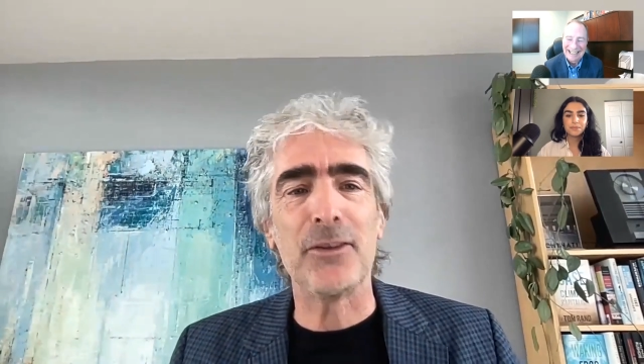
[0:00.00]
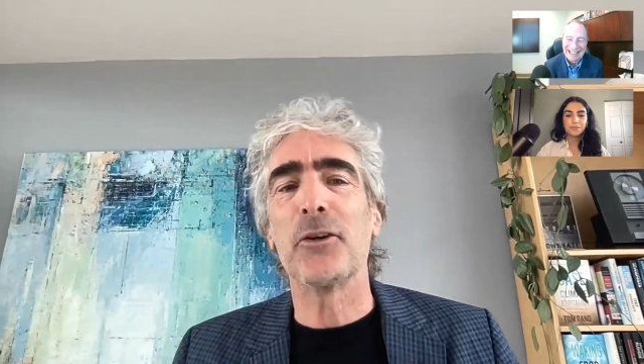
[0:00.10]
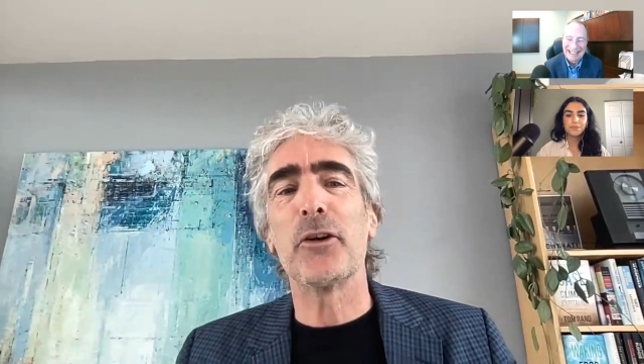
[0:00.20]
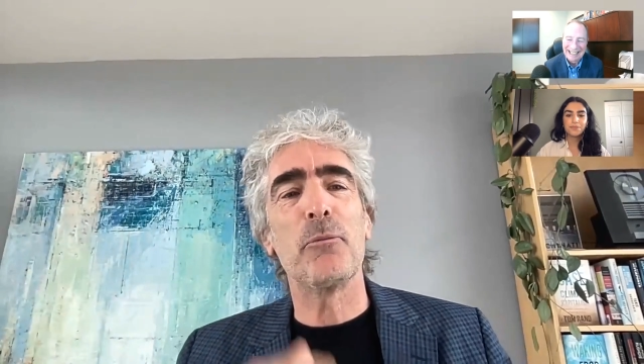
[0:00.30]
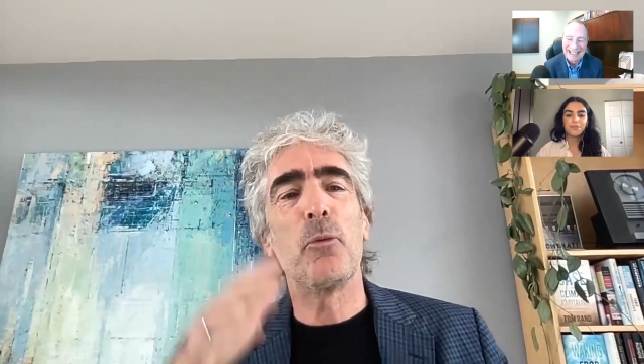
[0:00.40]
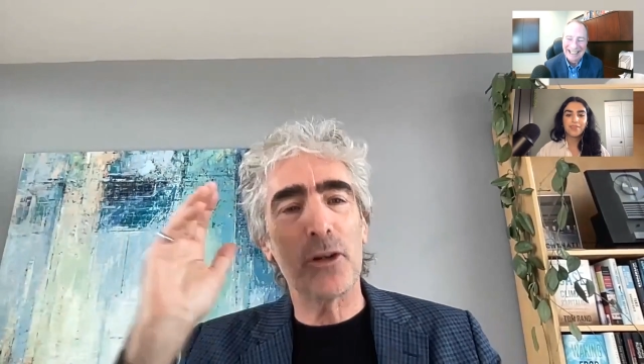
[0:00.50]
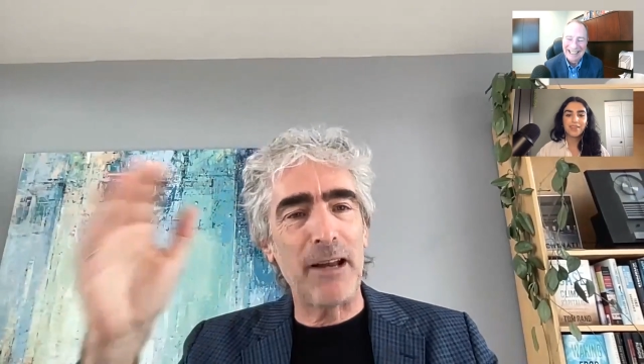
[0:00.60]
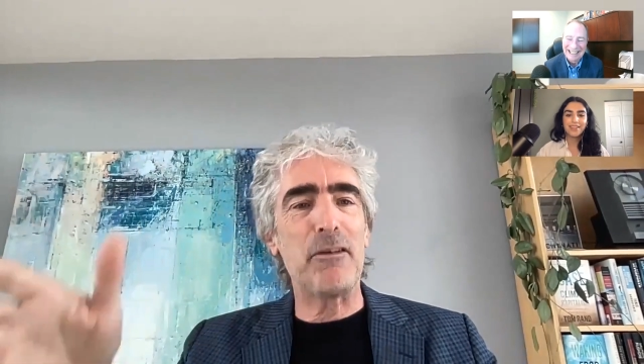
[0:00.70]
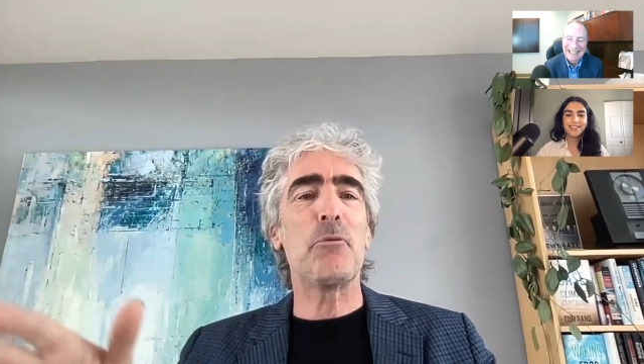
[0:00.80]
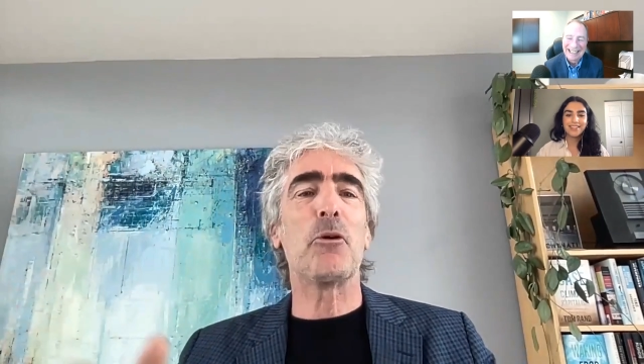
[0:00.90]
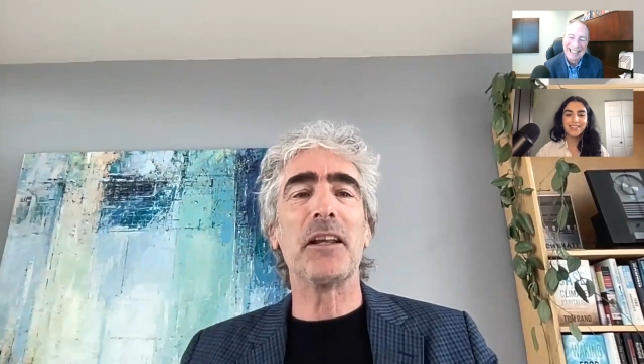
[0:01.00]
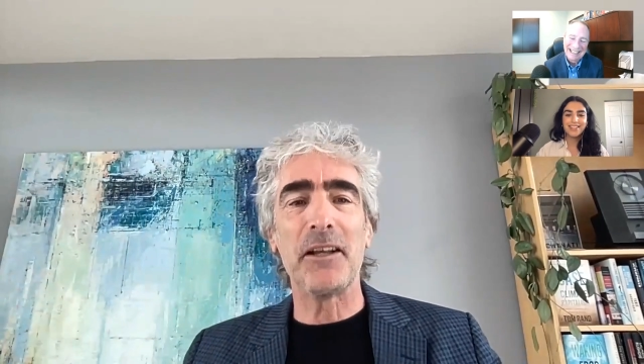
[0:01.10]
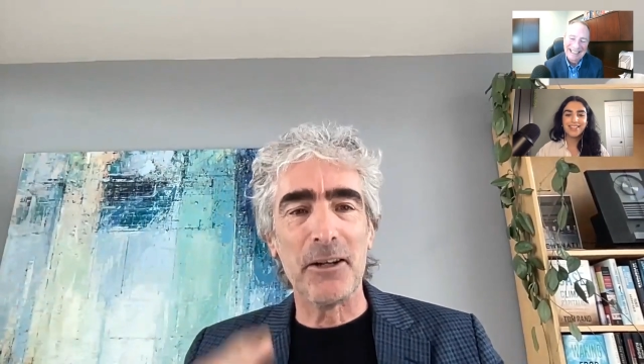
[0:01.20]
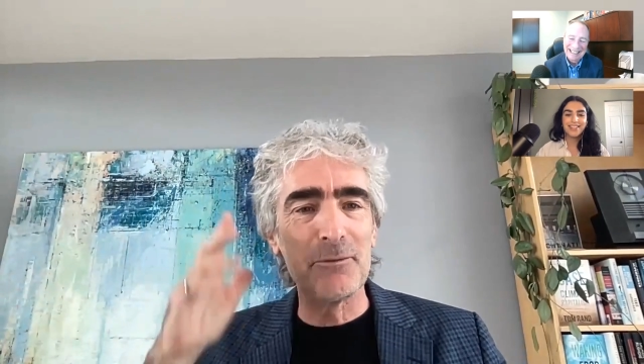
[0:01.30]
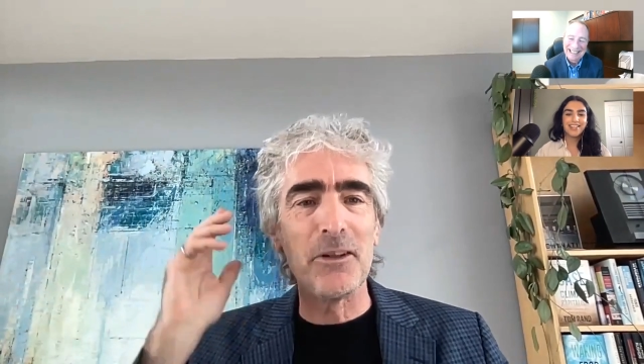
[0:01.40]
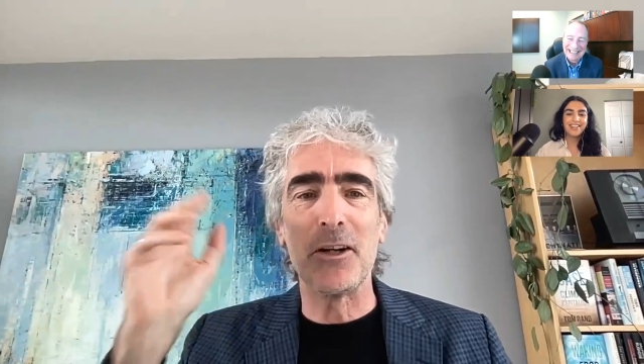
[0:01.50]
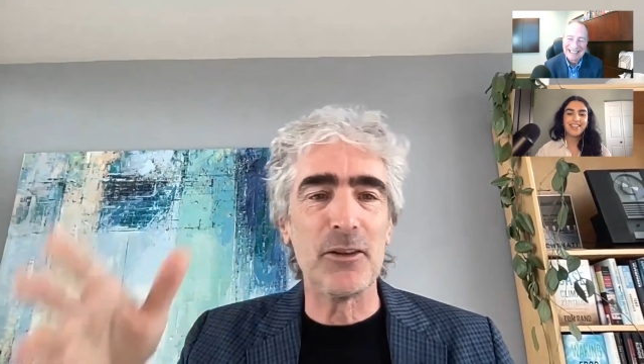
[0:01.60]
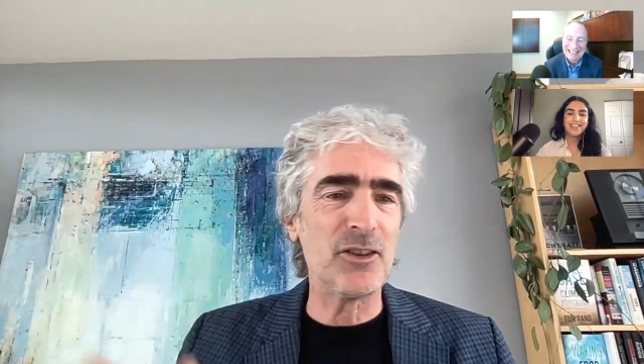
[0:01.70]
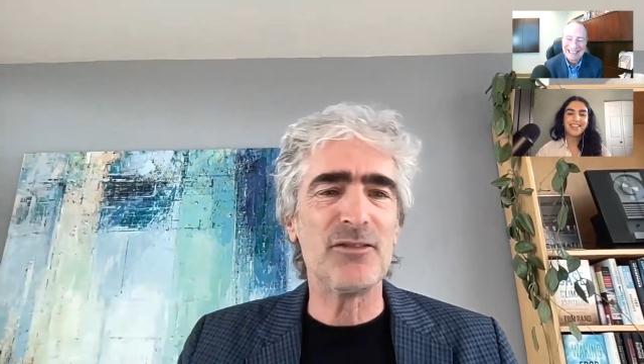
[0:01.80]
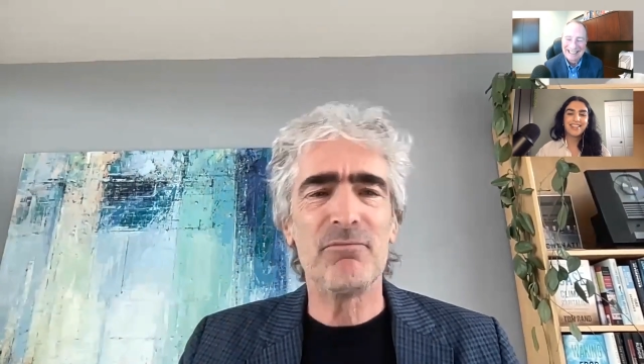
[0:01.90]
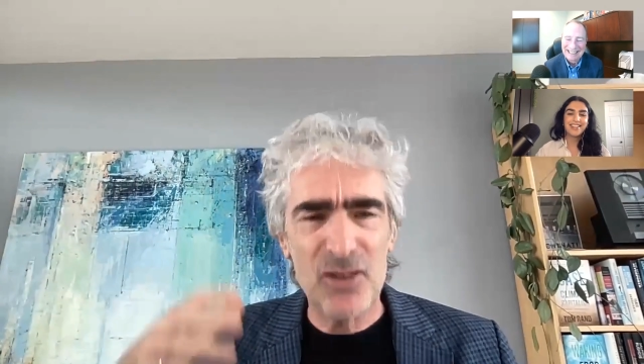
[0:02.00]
I'll go to work every morning and I'll just,